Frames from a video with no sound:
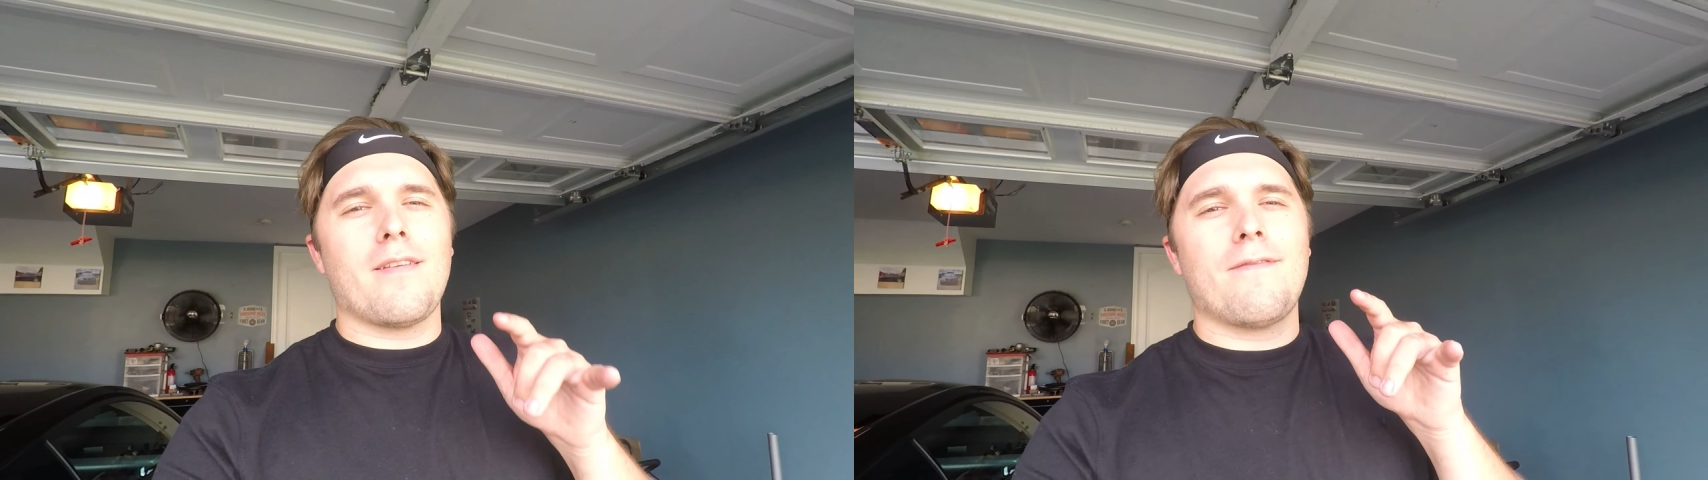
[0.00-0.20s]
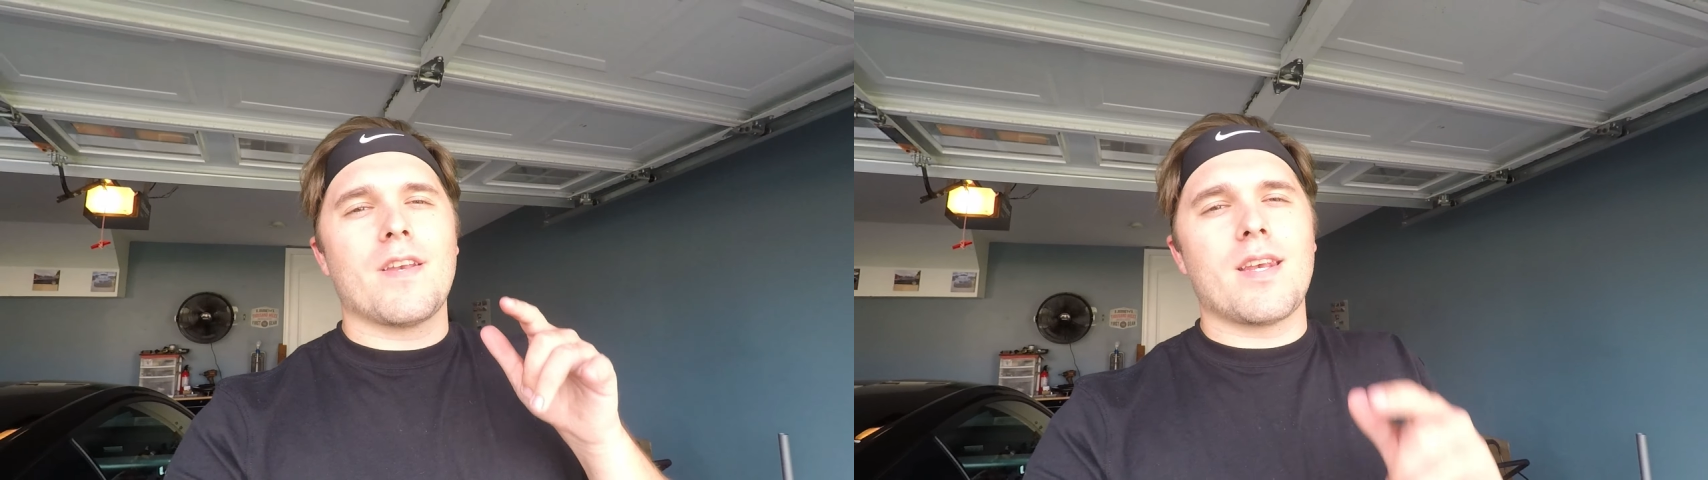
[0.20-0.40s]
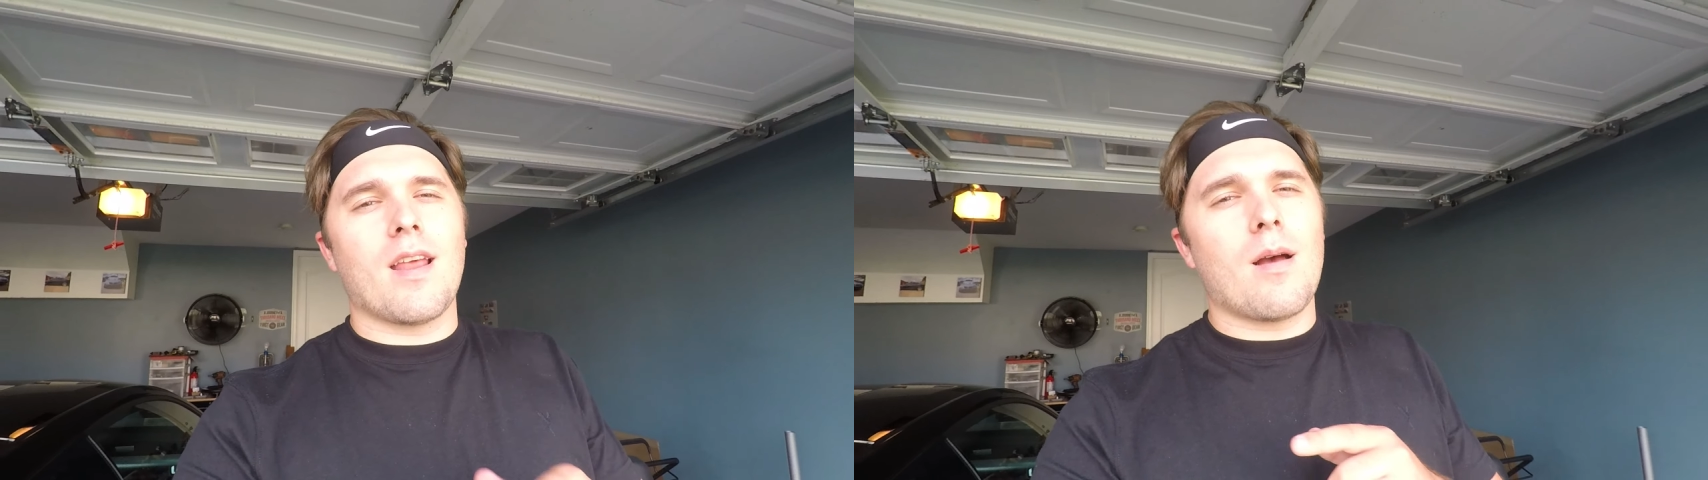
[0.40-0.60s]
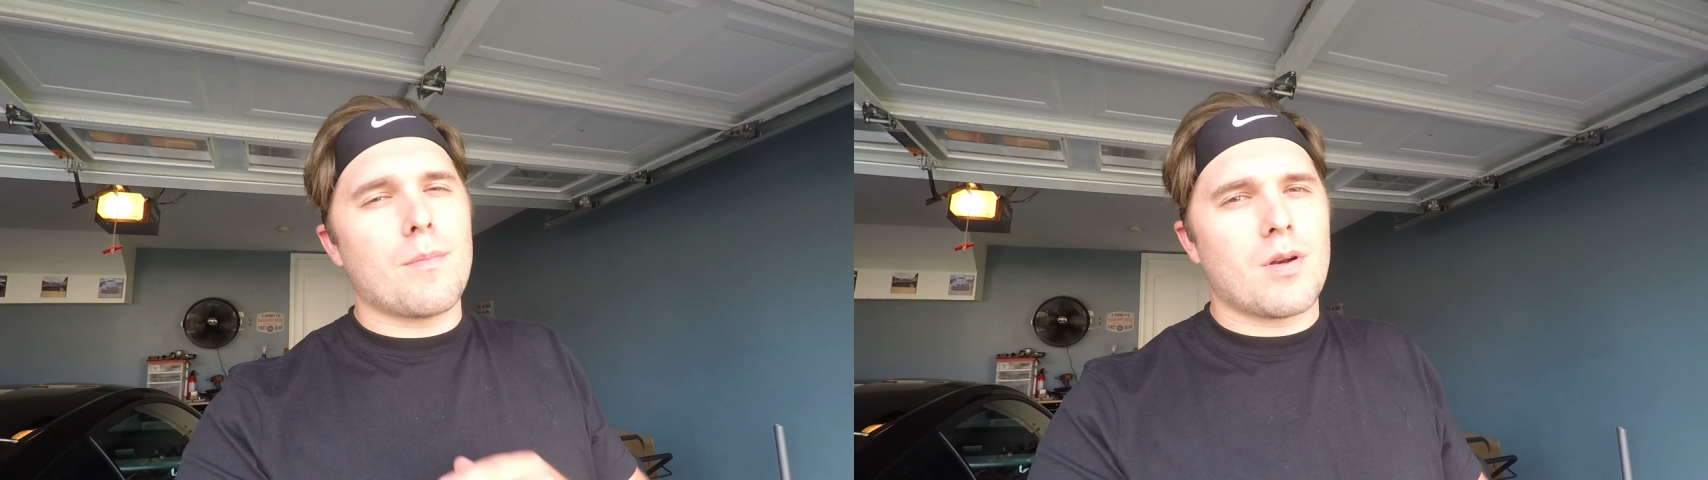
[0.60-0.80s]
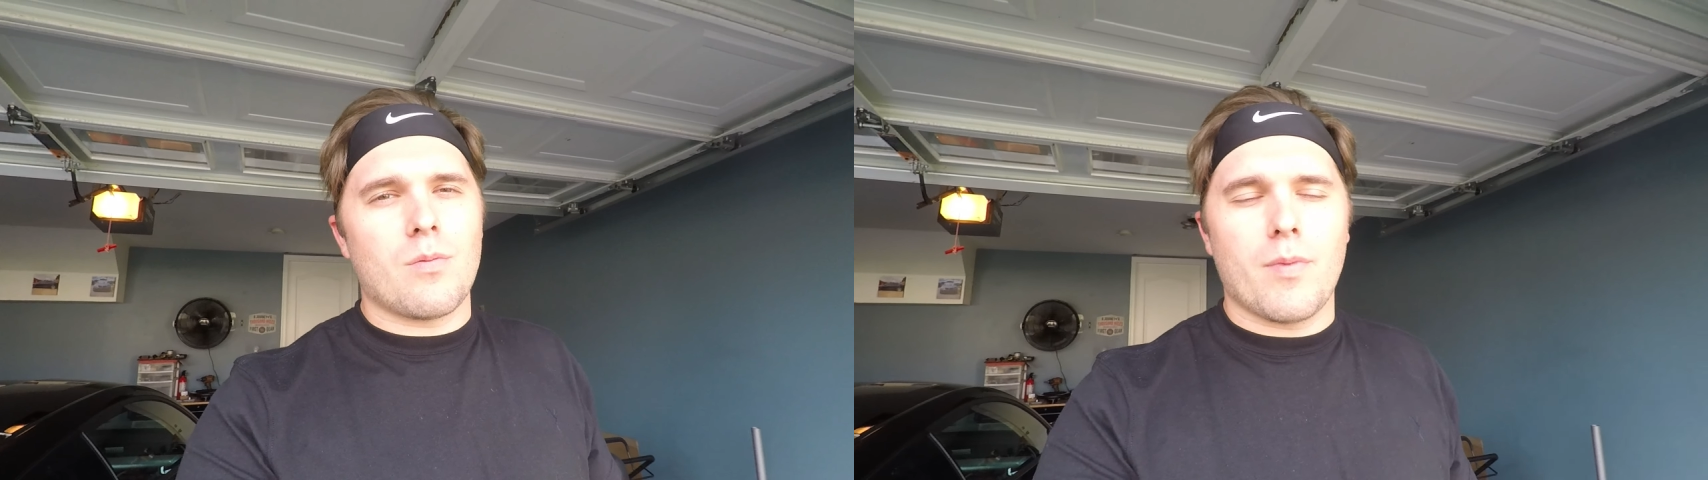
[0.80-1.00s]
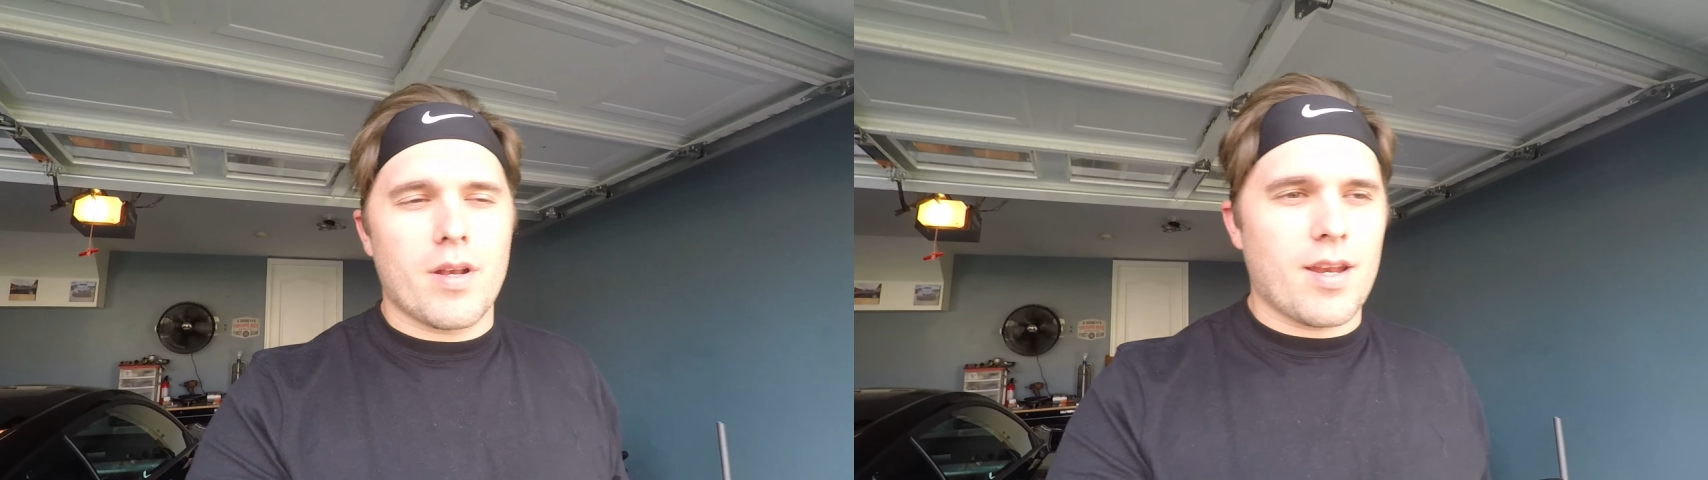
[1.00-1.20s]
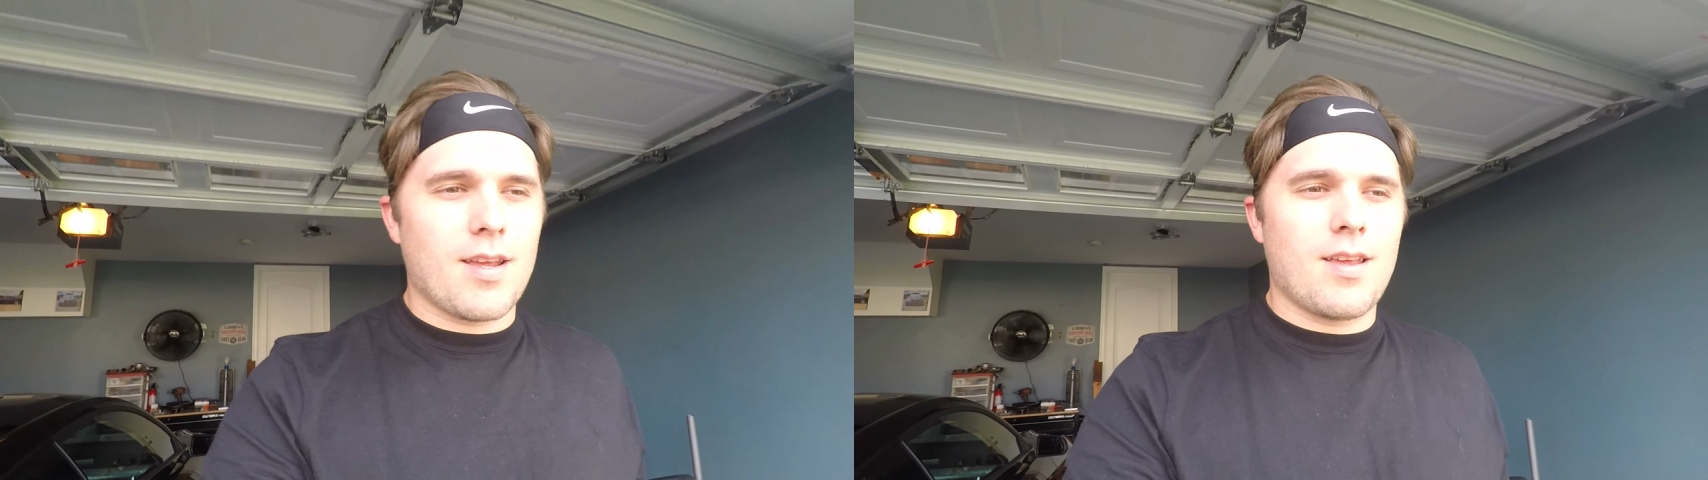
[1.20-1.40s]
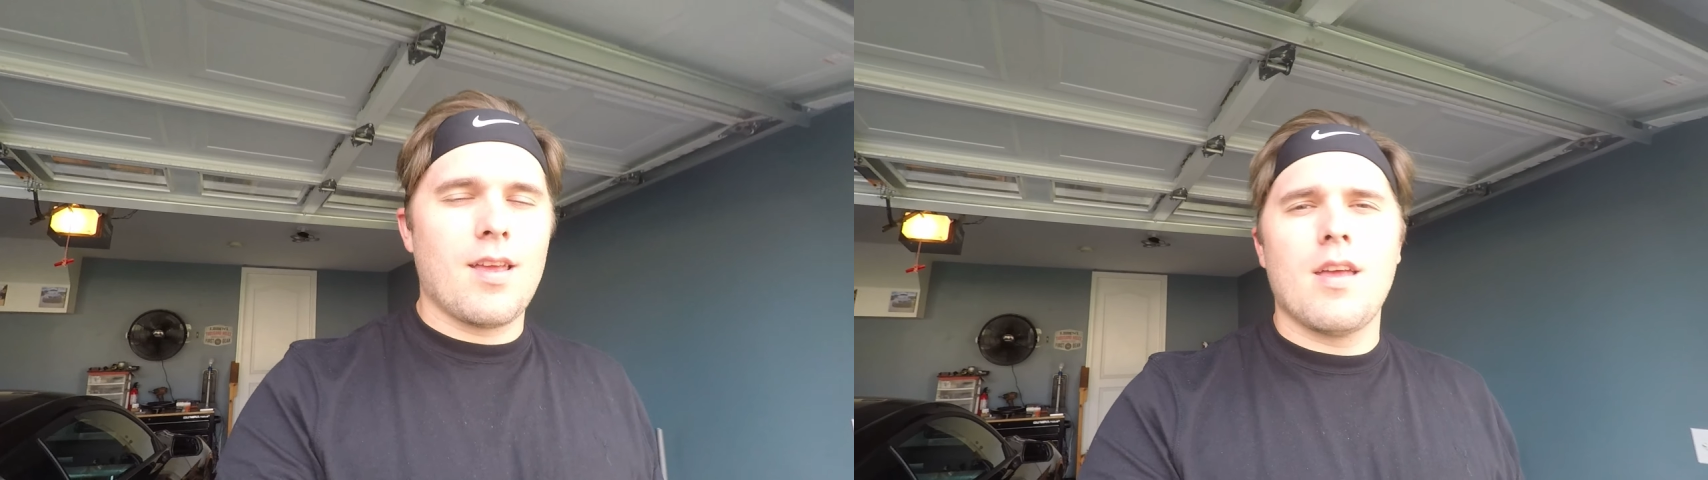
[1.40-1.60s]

a phenomenal Monday.